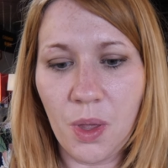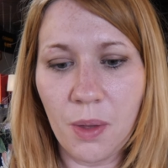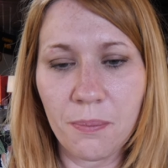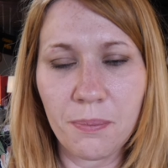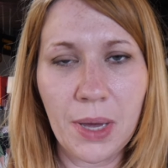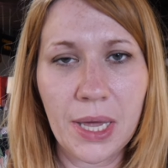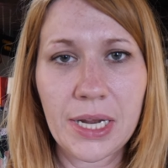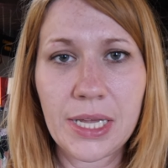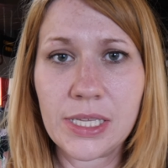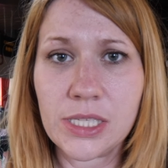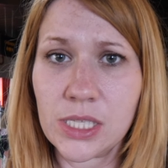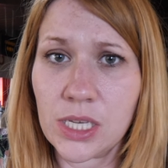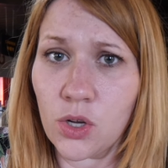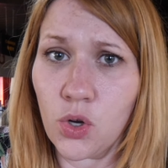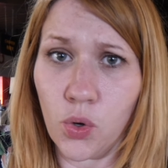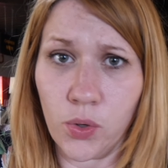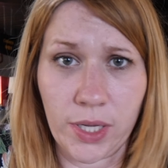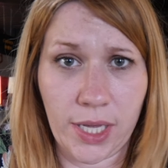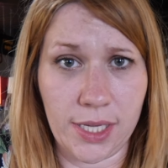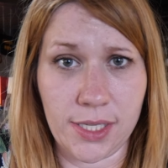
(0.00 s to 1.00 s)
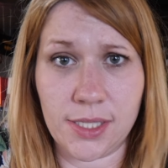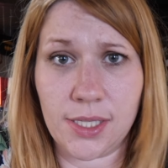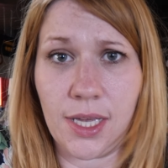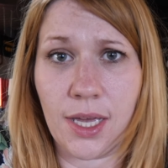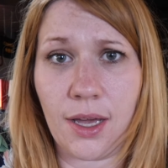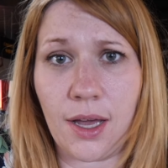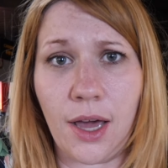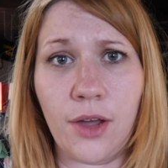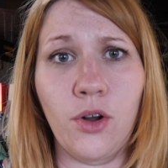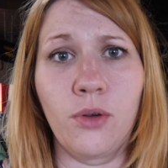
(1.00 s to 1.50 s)
But it's an okay
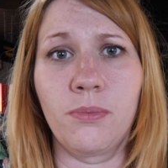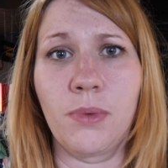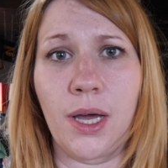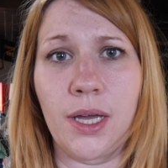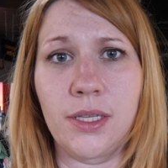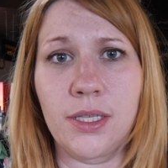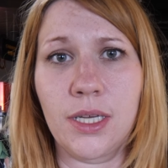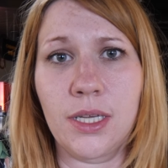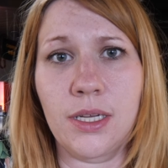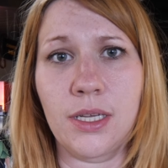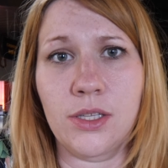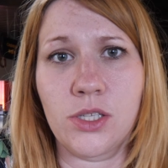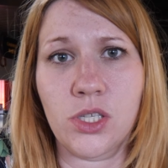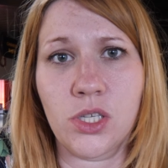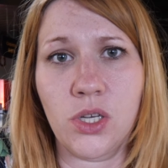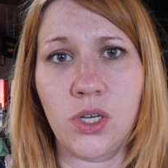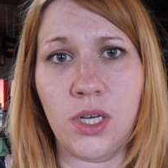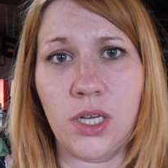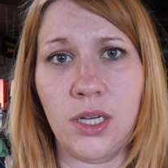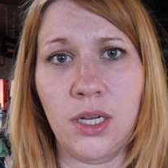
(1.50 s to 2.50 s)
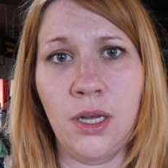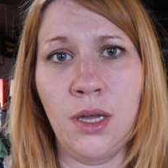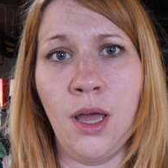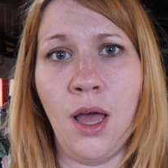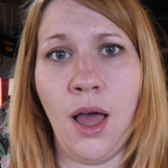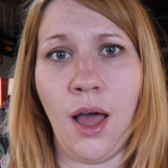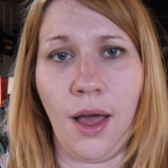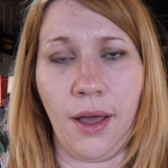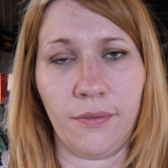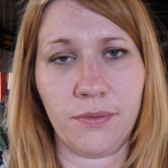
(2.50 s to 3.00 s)
steak. I don't mind it. It's good.
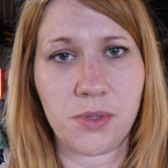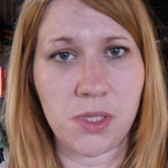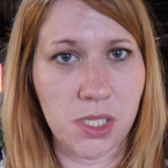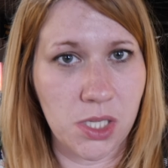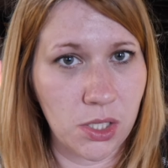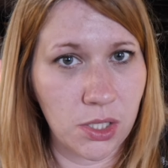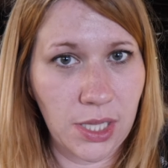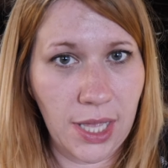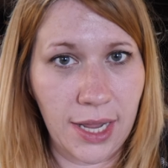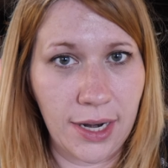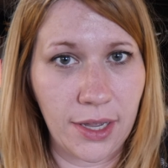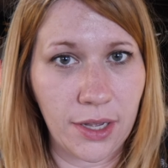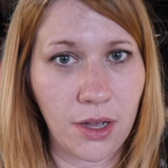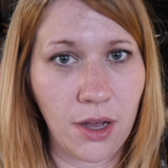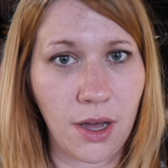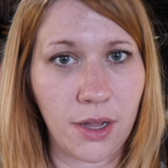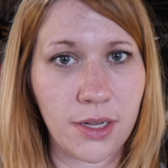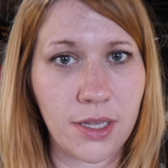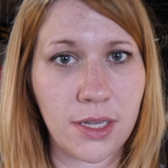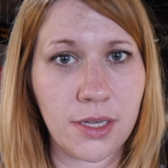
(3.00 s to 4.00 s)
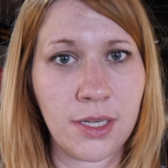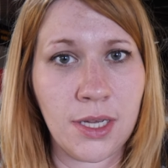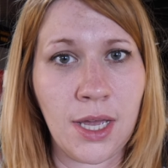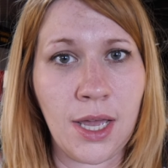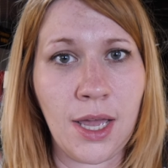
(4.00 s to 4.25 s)
I'm still glad I got it.